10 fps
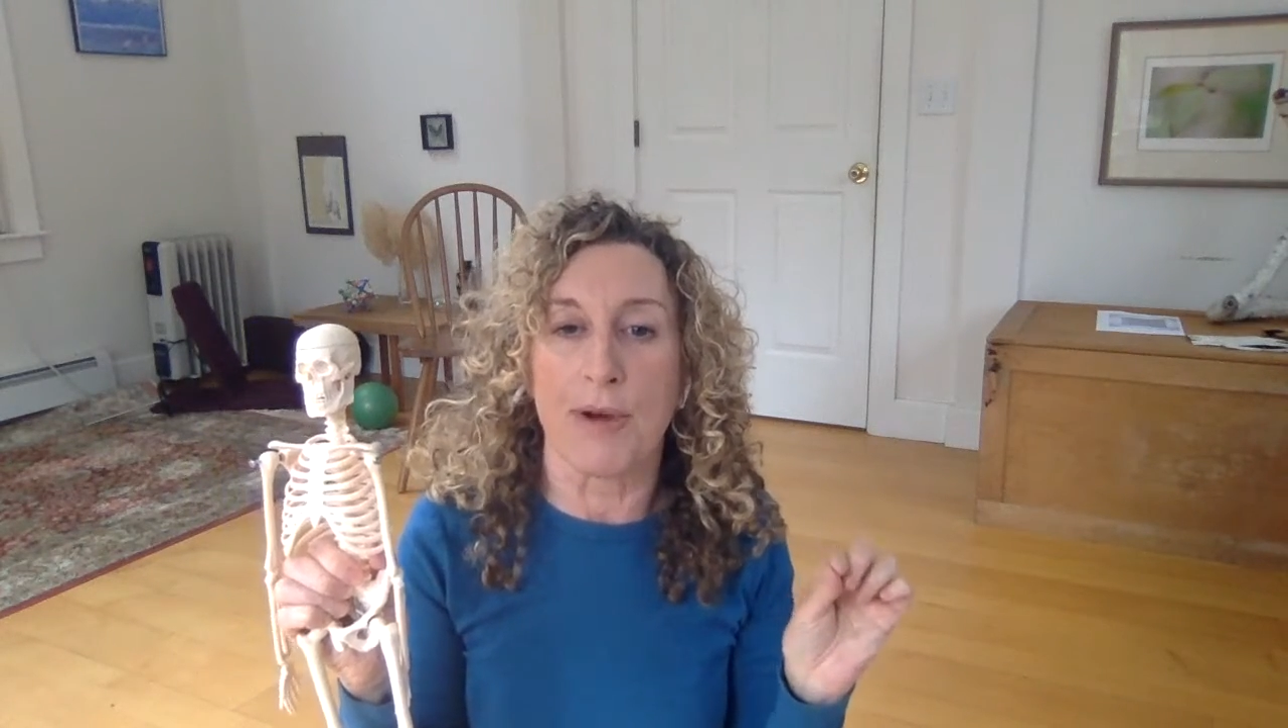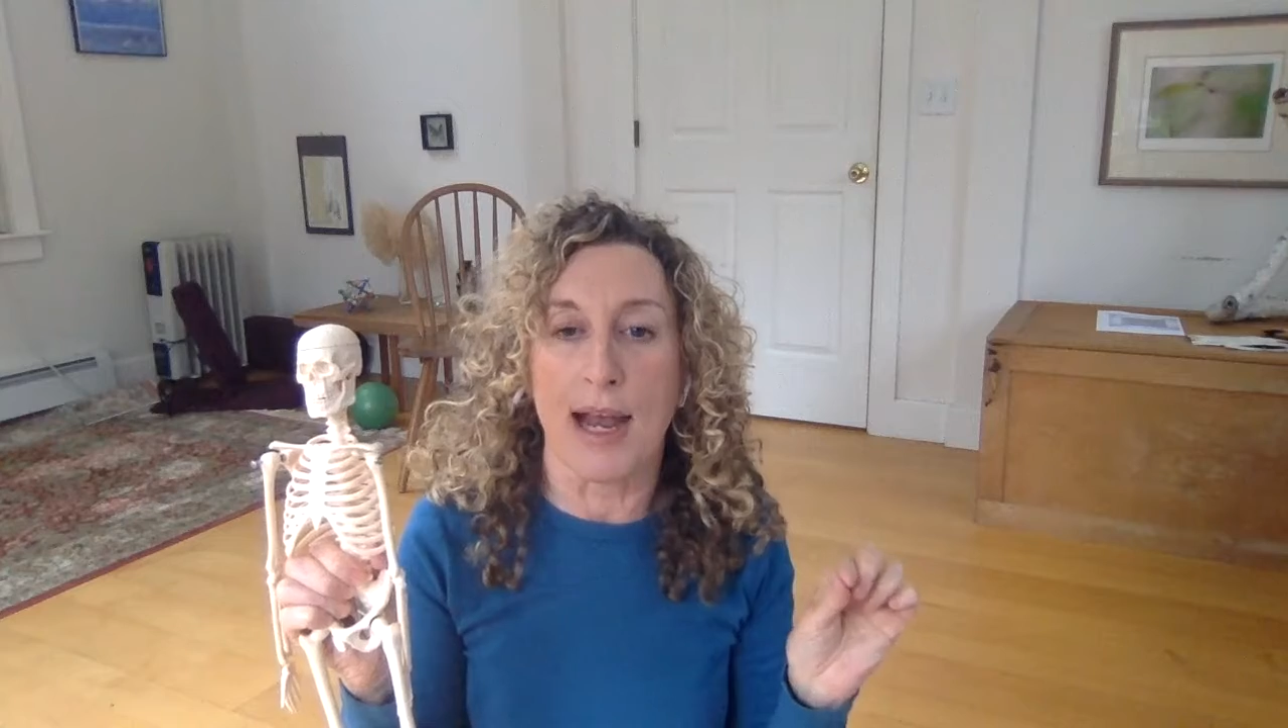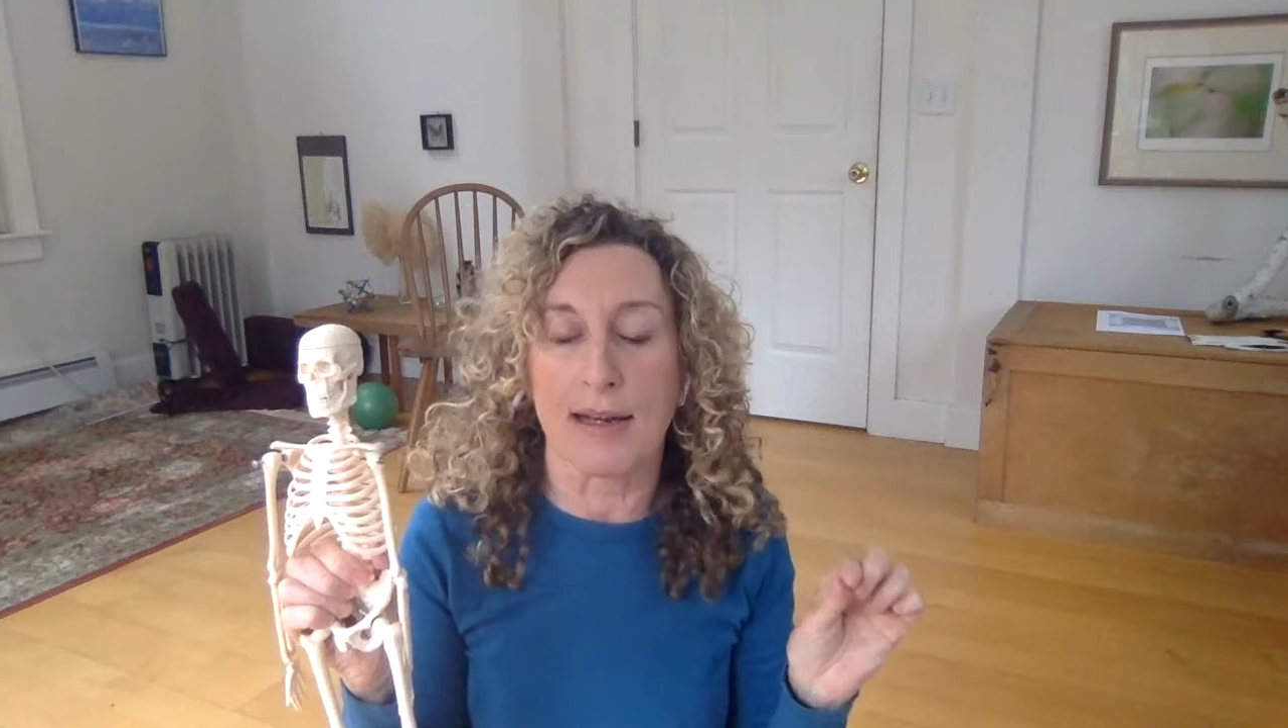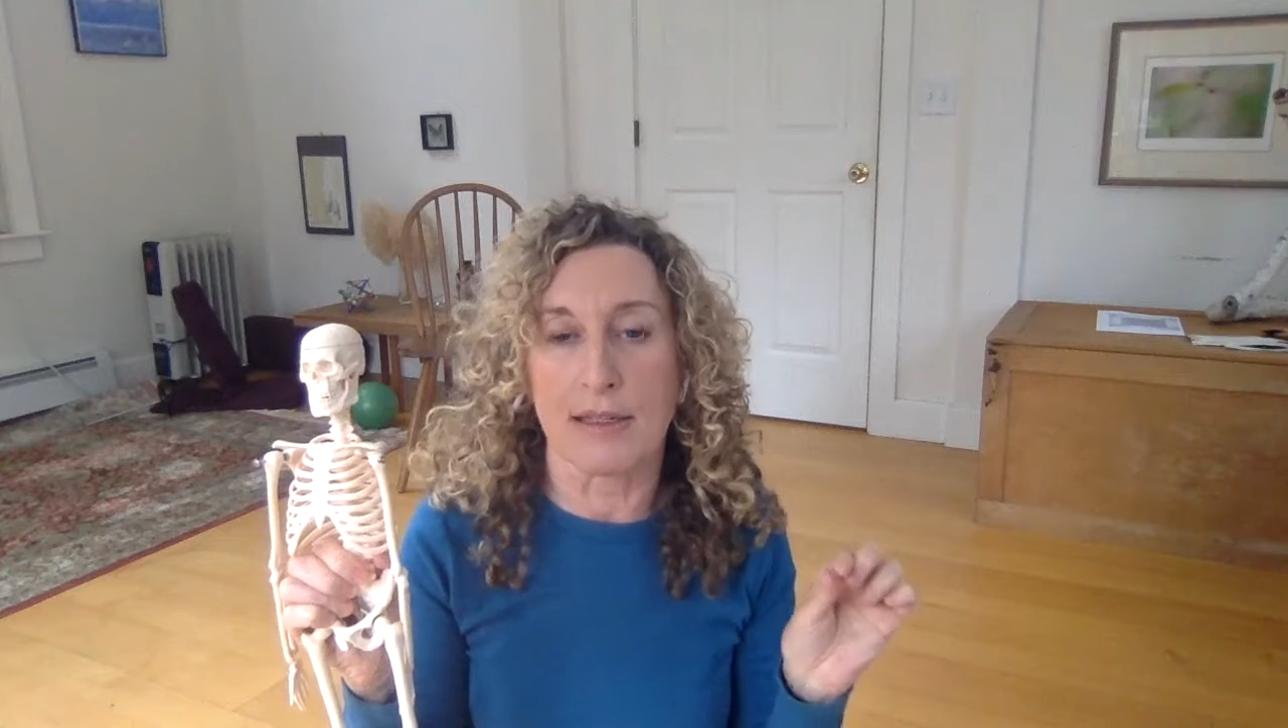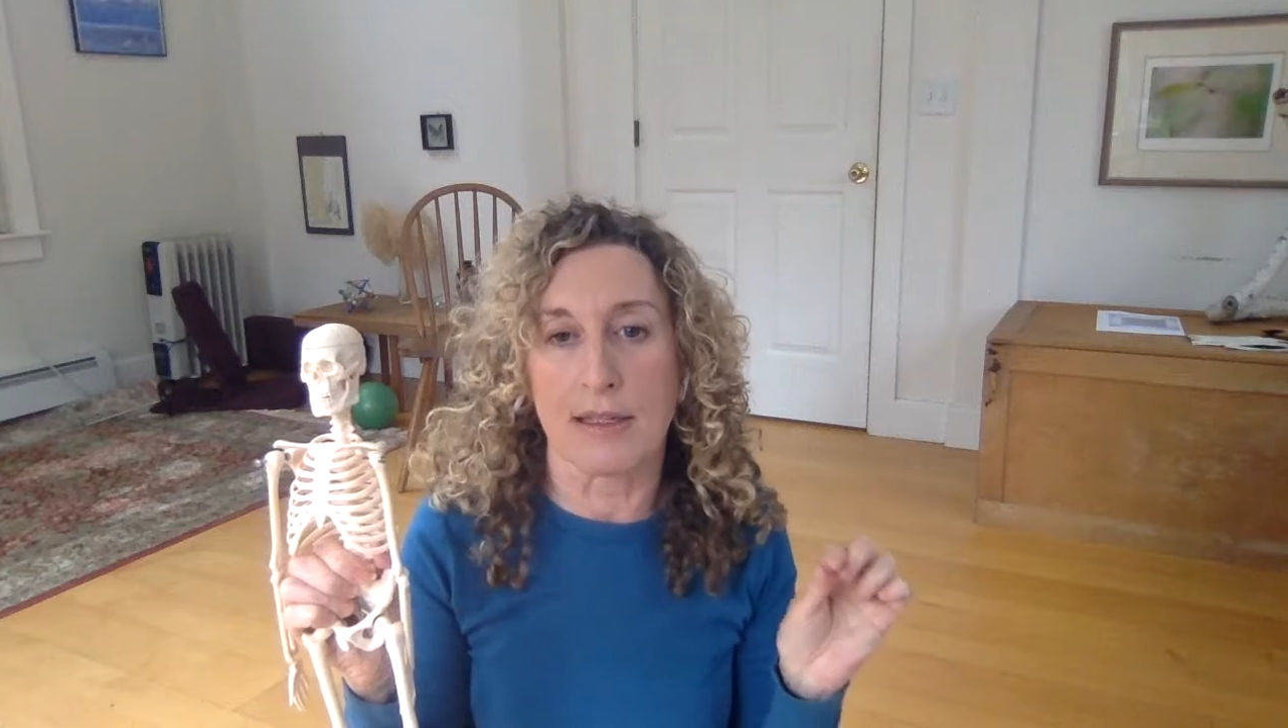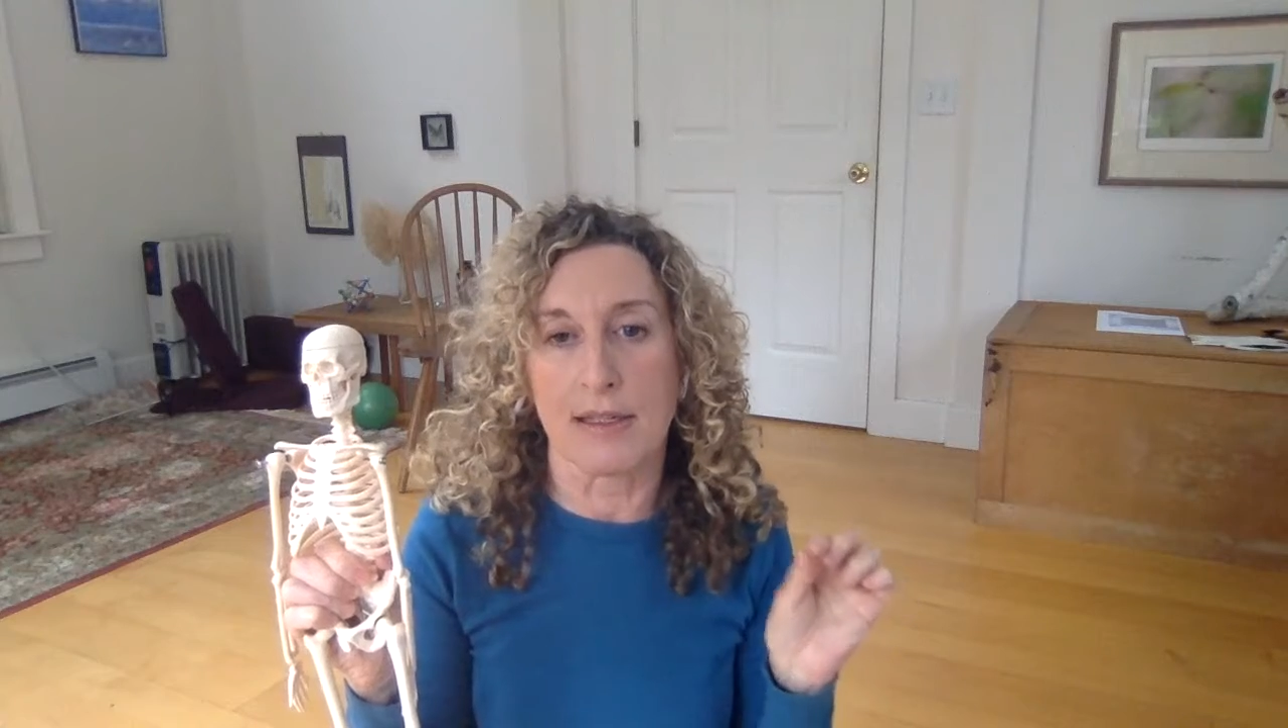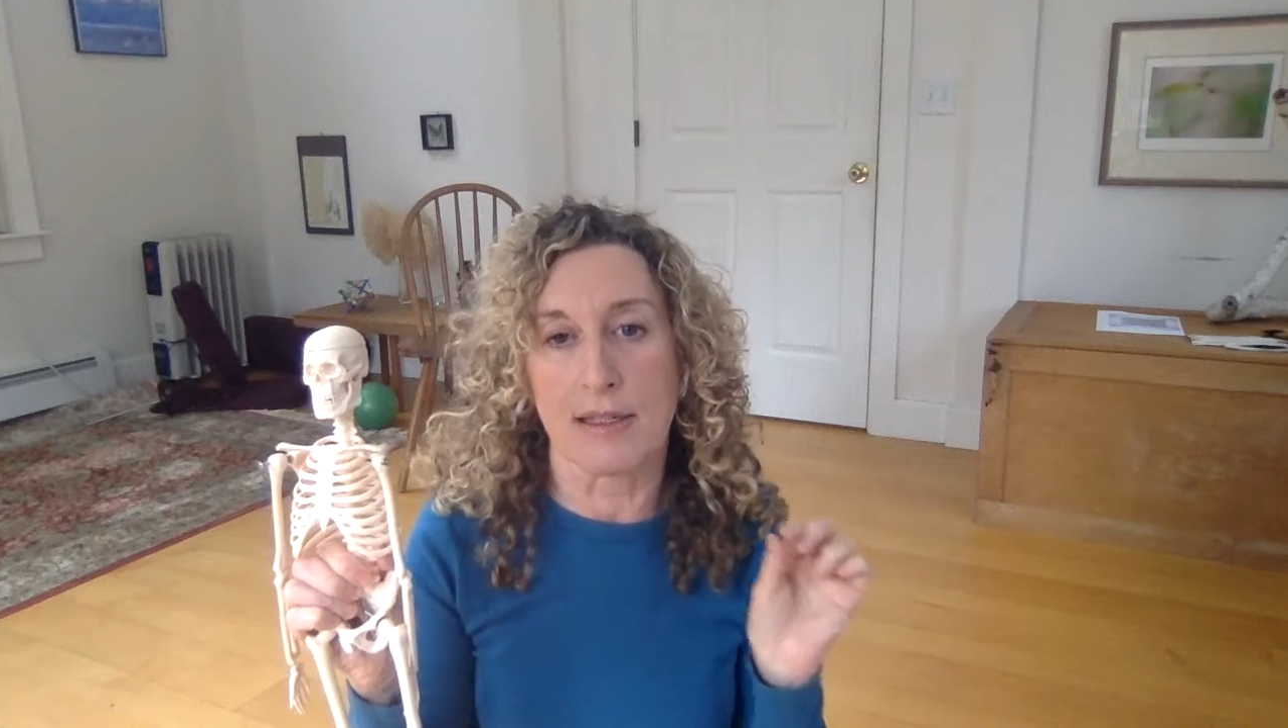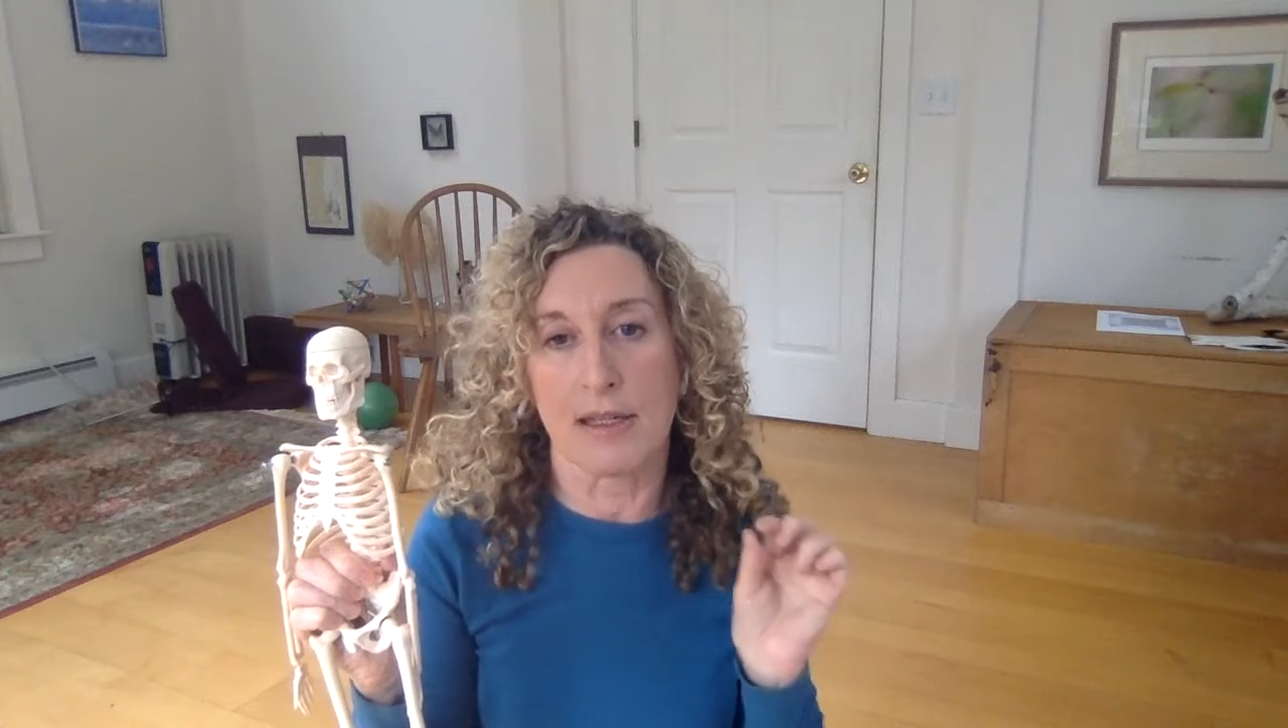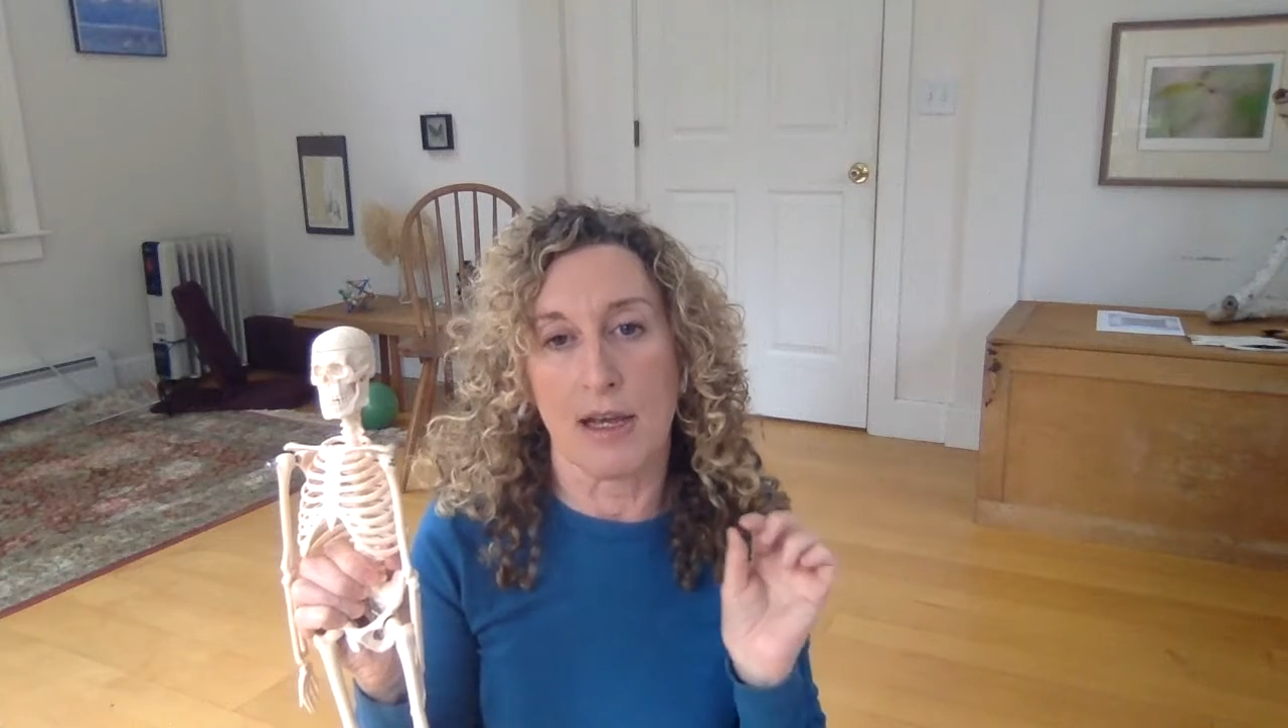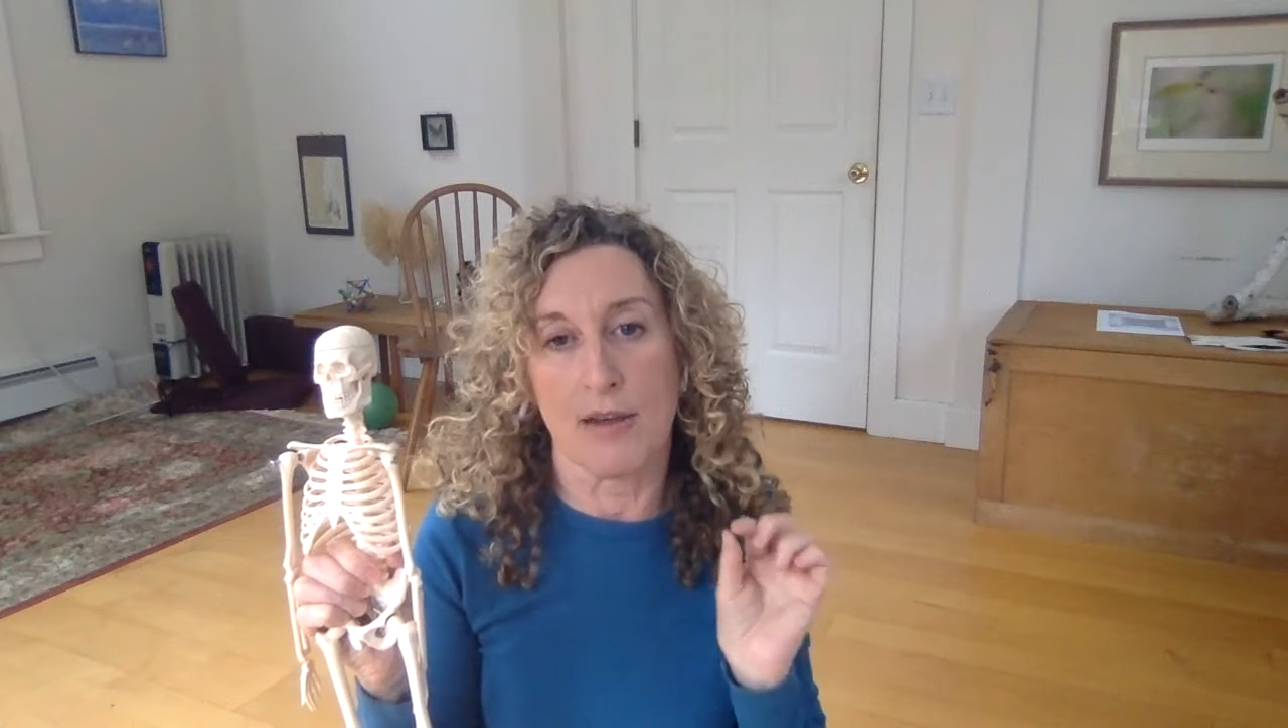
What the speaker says: practice